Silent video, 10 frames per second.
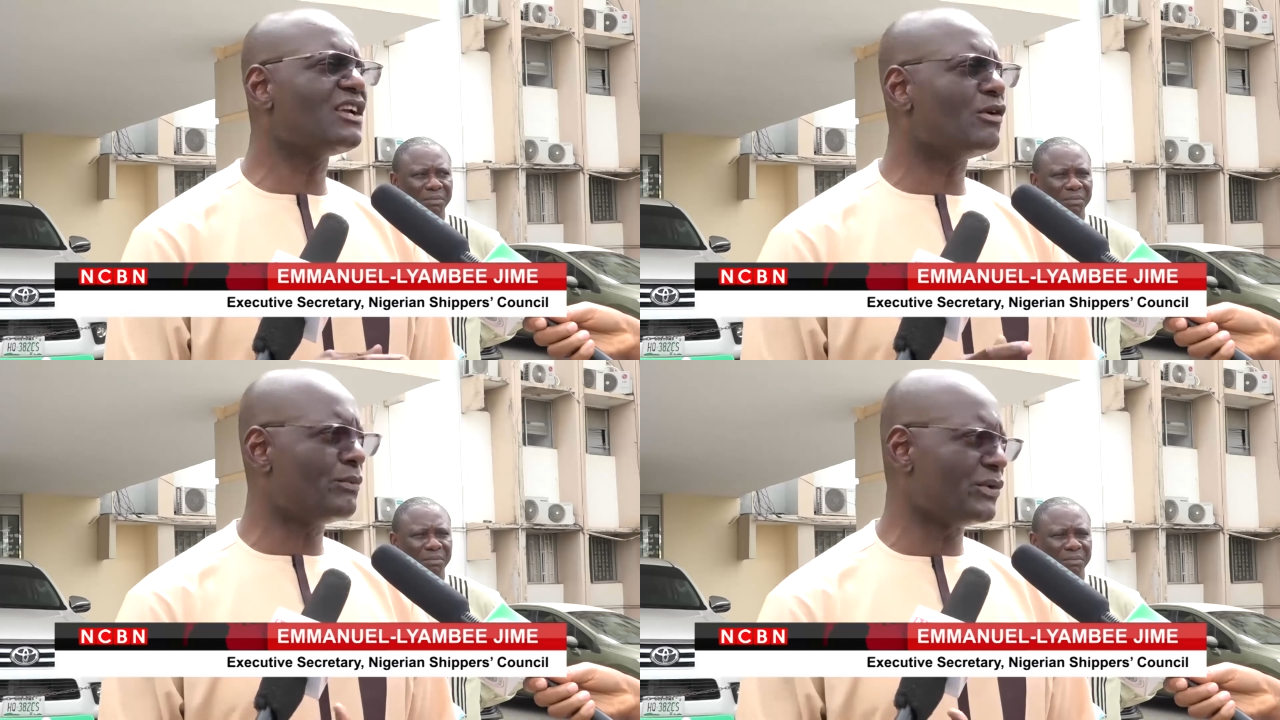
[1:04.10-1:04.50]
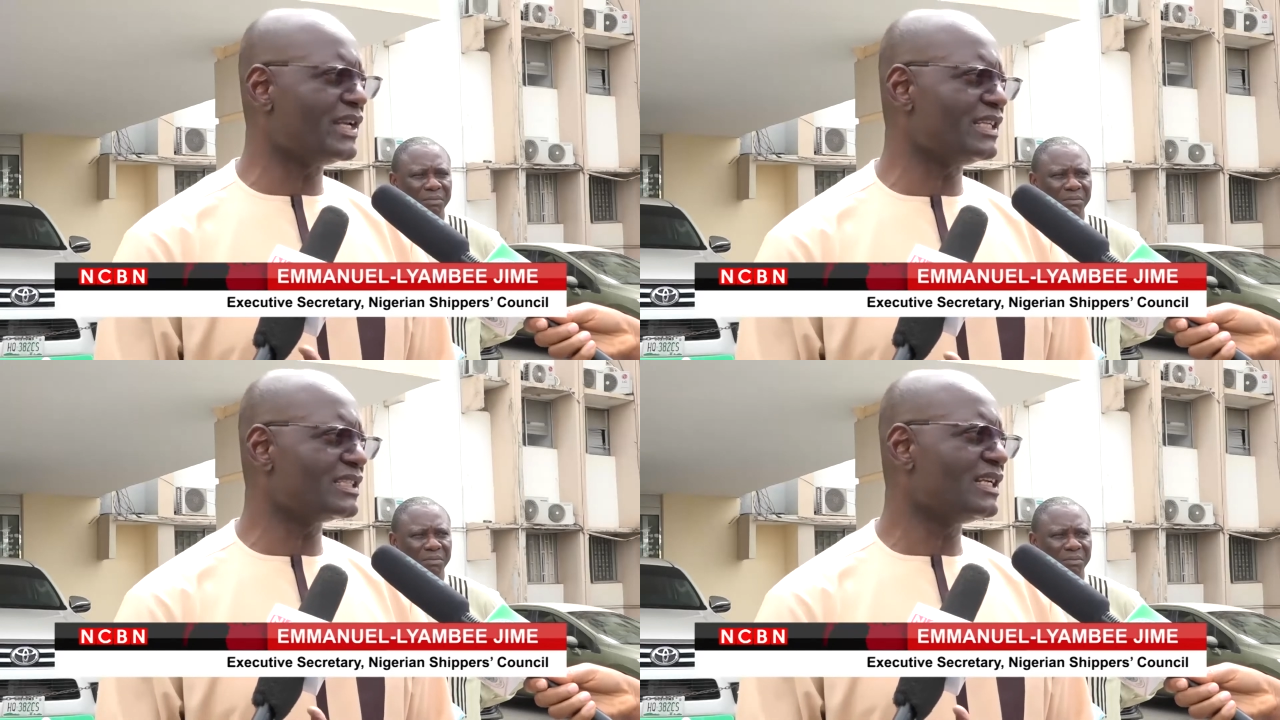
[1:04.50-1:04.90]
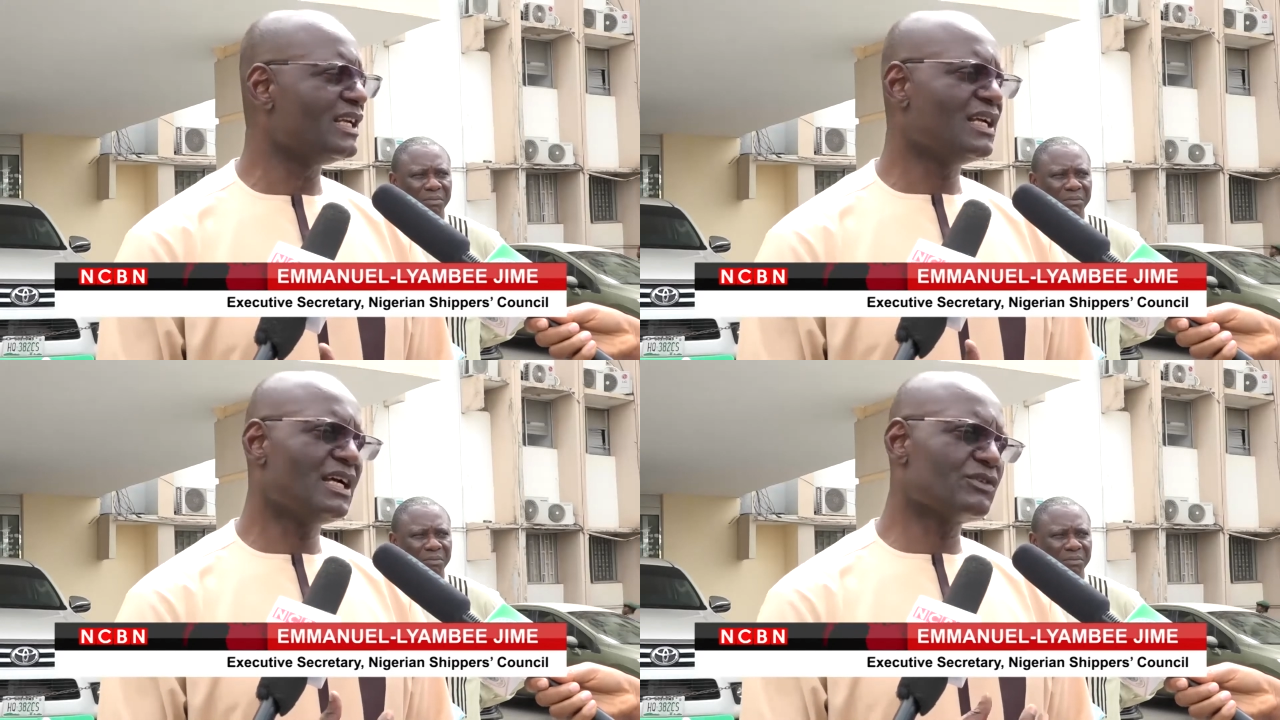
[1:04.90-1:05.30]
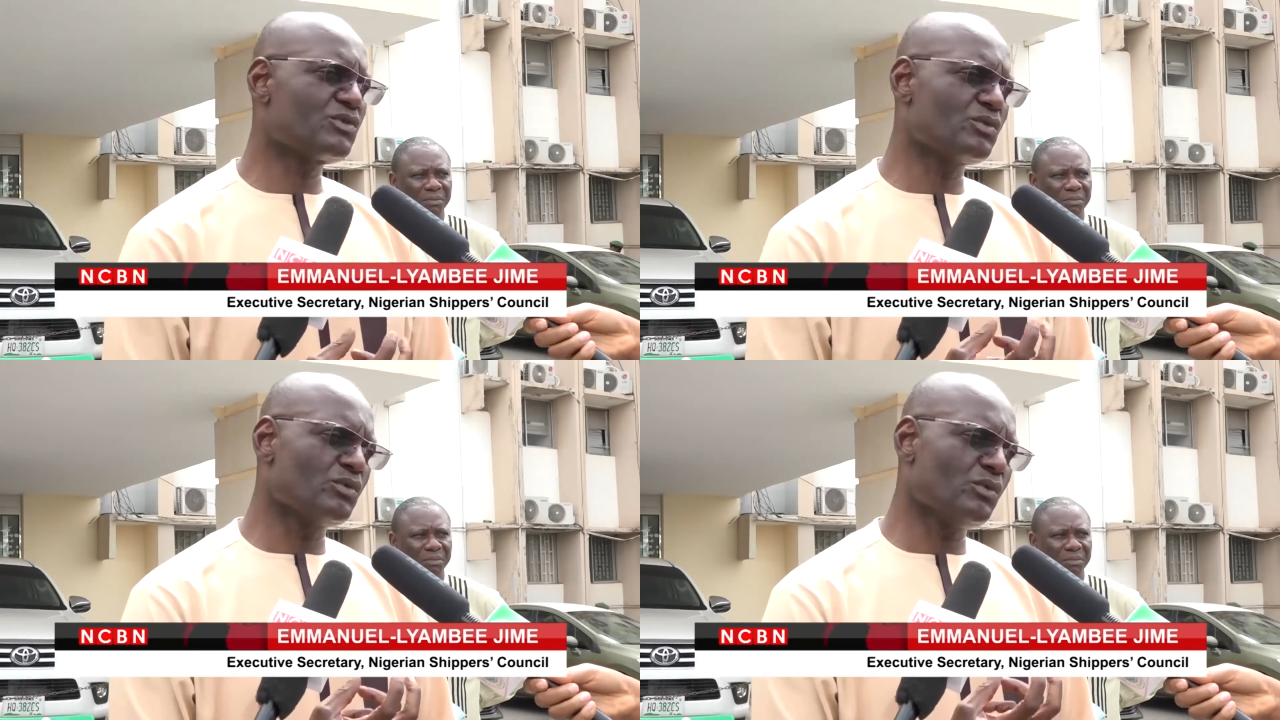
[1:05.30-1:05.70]
Speaker 1: component as
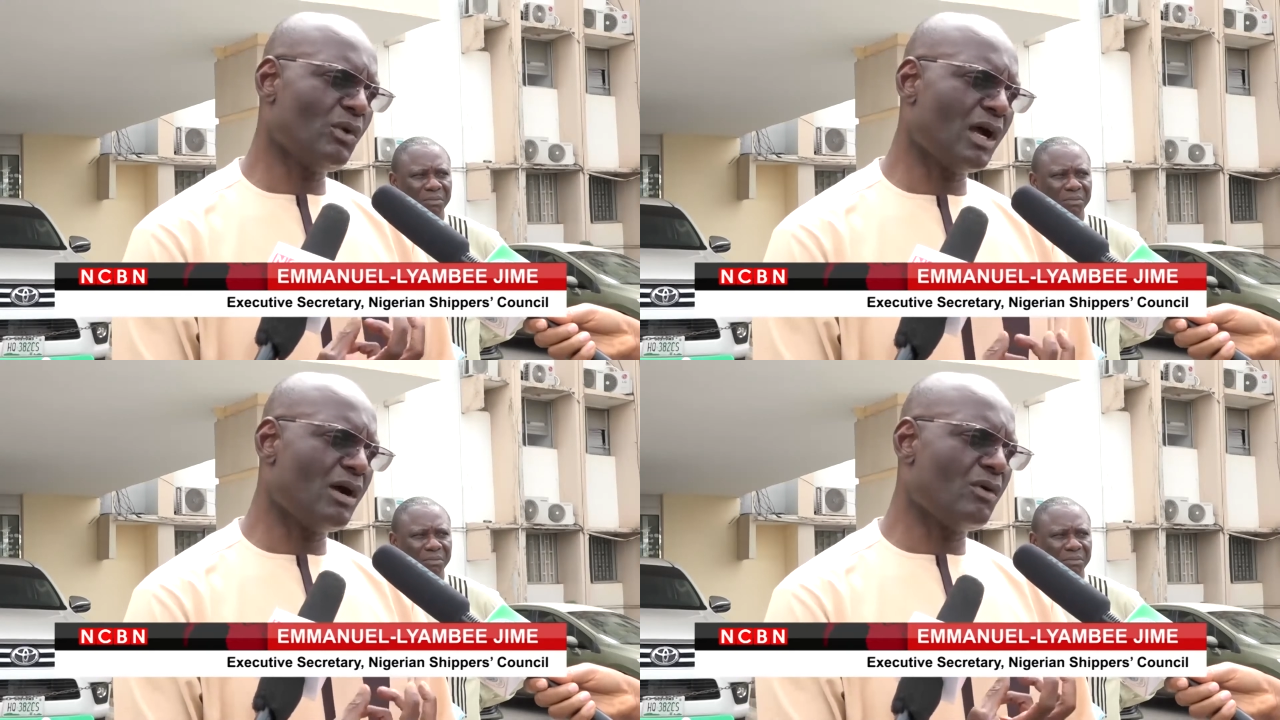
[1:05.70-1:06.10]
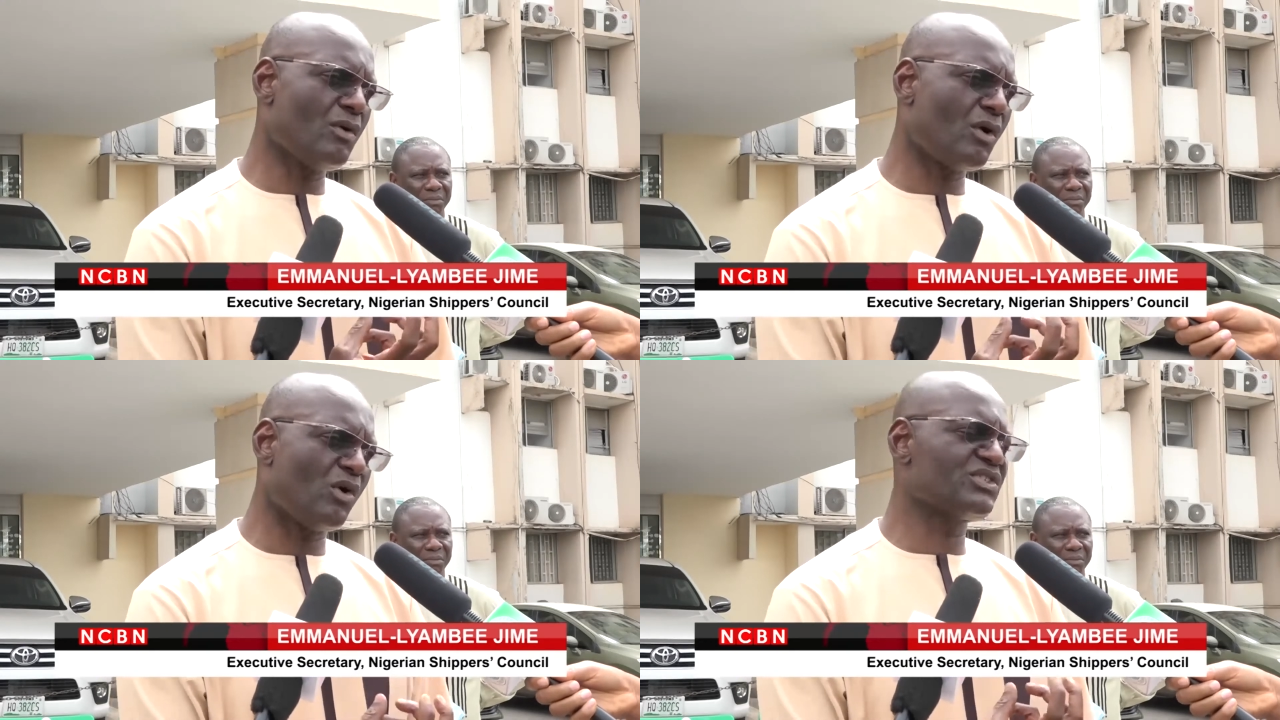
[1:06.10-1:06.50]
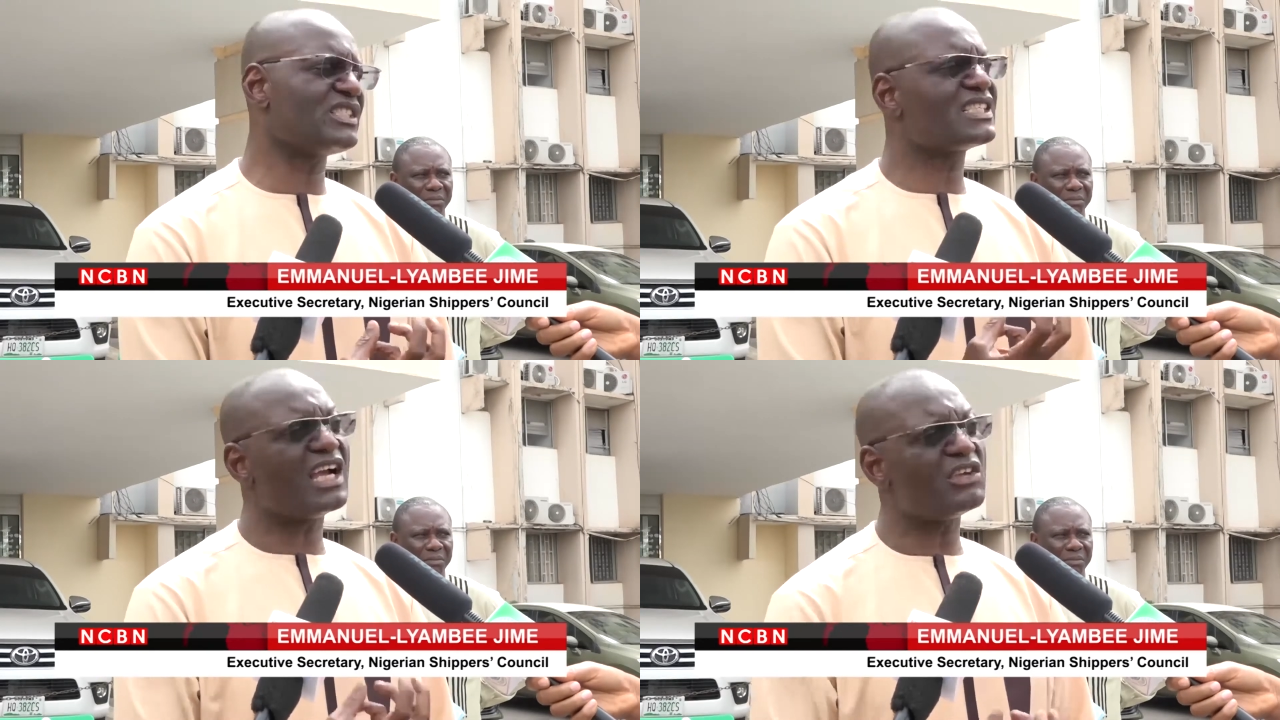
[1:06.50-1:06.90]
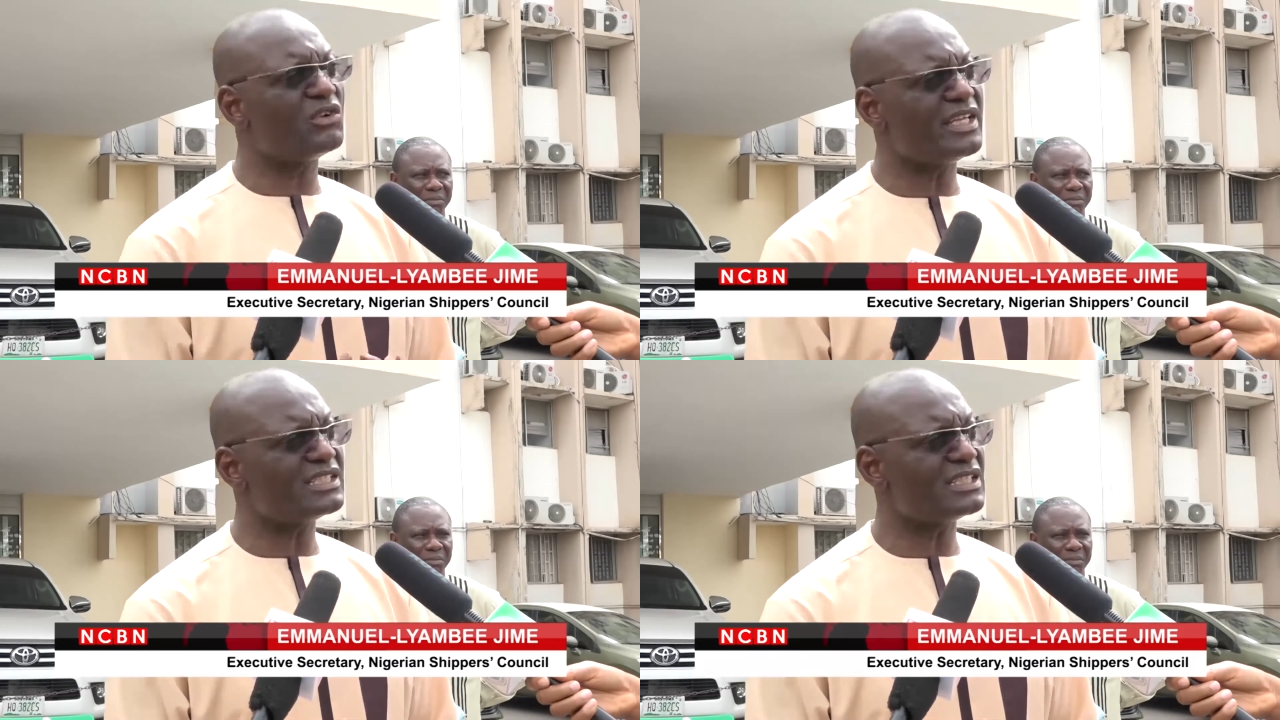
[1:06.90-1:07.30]
to how cost is
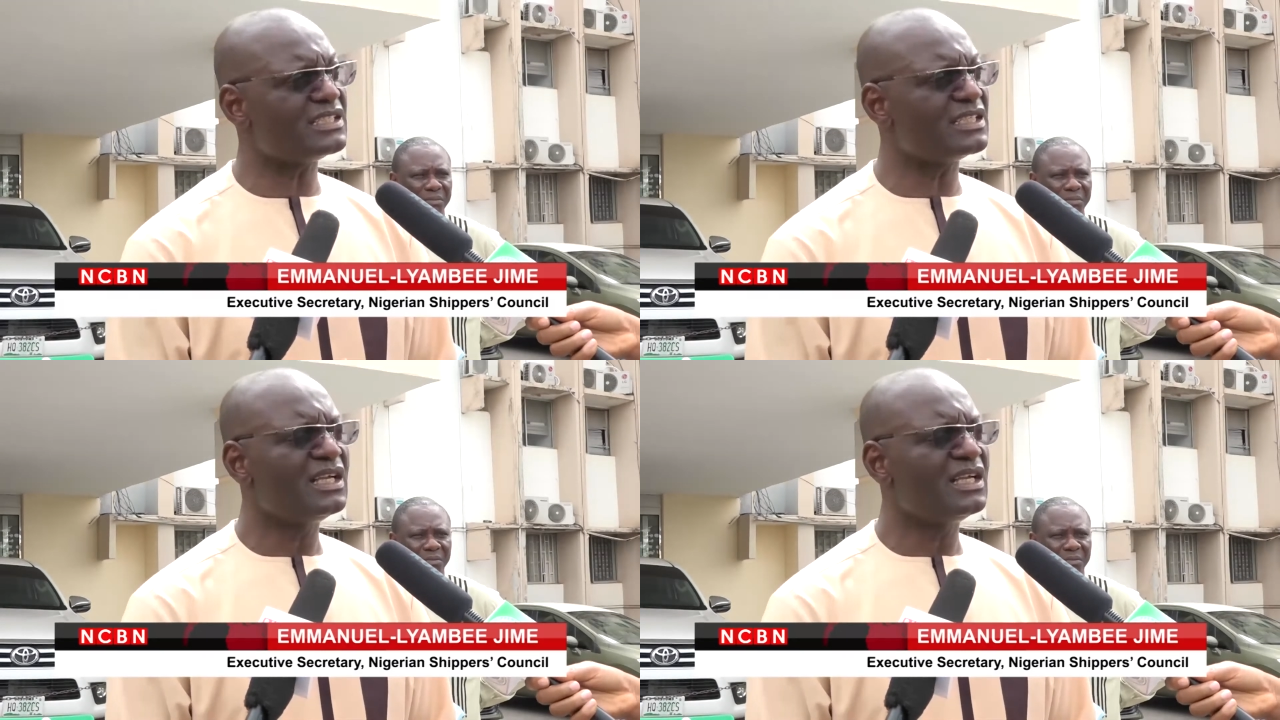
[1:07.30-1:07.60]
calculated.